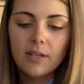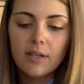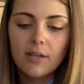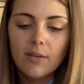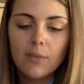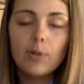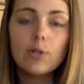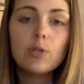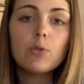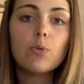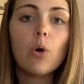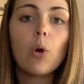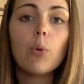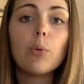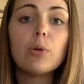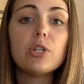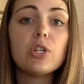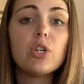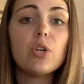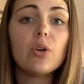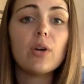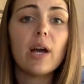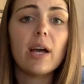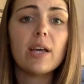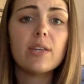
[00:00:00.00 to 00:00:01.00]
Which one
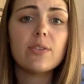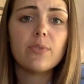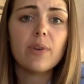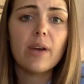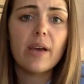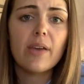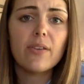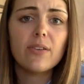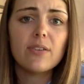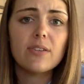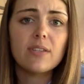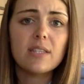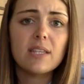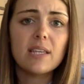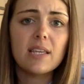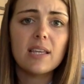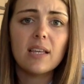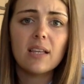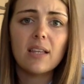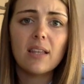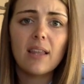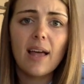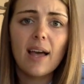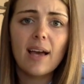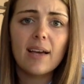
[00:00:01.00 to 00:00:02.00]
would you guys rather see?
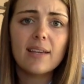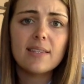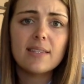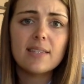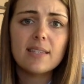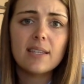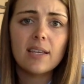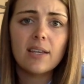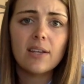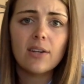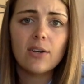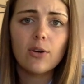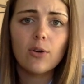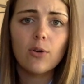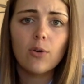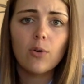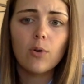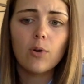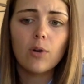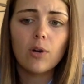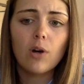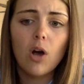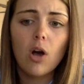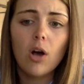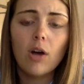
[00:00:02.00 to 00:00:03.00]
Classic
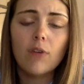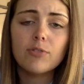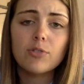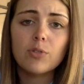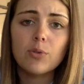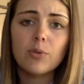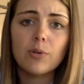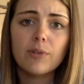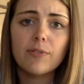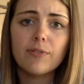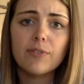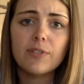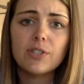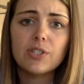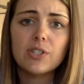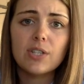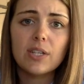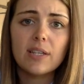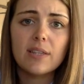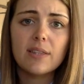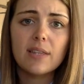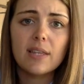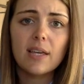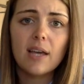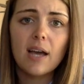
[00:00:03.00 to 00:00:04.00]
or offshore
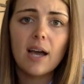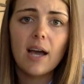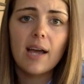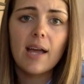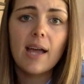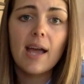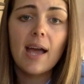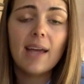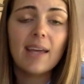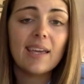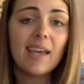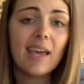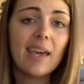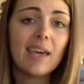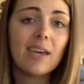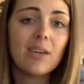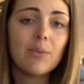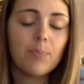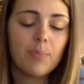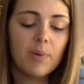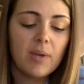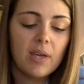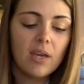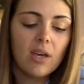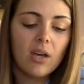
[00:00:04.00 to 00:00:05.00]
fishing in the kayak
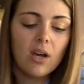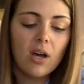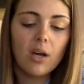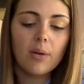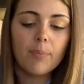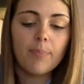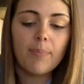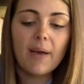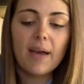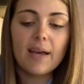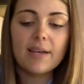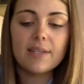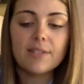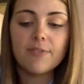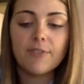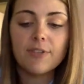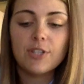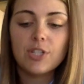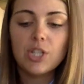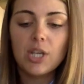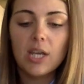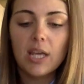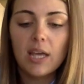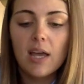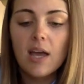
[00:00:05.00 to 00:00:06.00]
and peacock bass
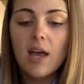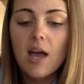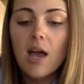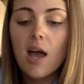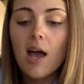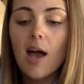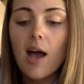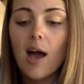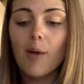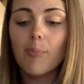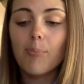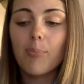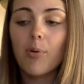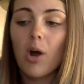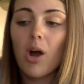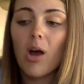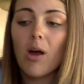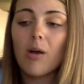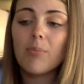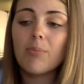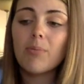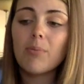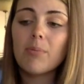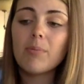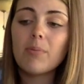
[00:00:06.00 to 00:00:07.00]
fishing? I'm
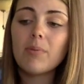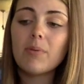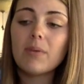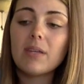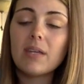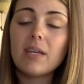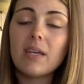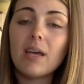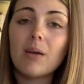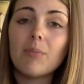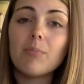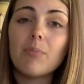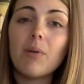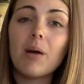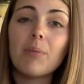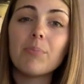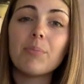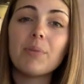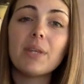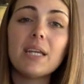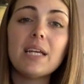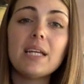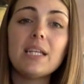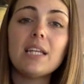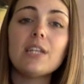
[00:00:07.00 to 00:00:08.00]

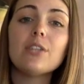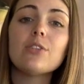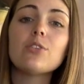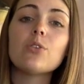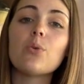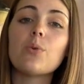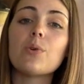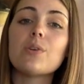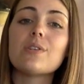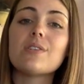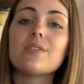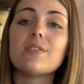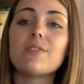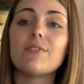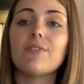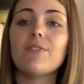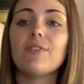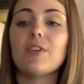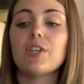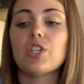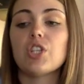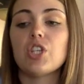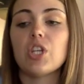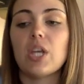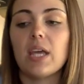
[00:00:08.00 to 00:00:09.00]
leaning towards the
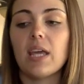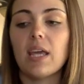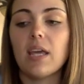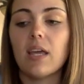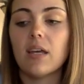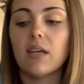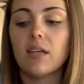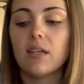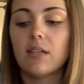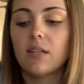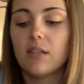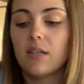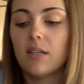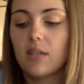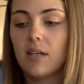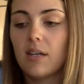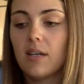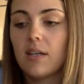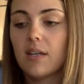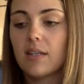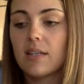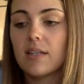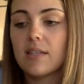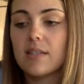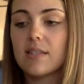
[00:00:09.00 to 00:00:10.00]
fishing
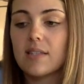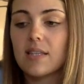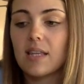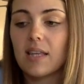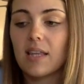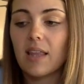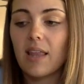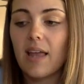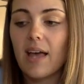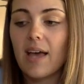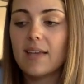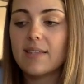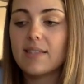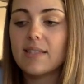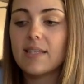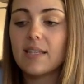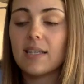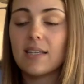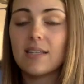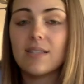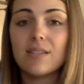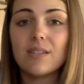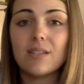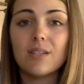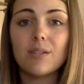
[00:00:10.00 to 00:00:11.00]
because the Classic
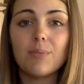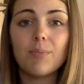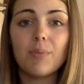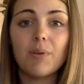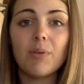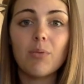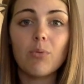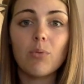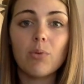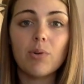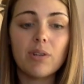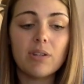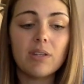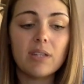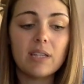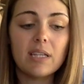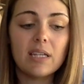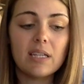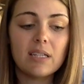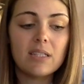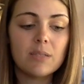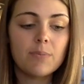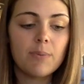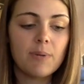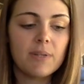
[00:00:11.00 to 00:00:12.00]
is going to be really
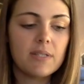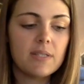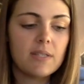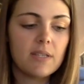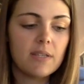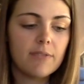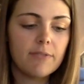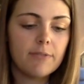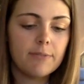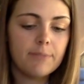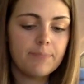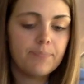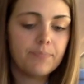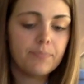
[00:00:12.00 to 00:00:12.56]
expensive.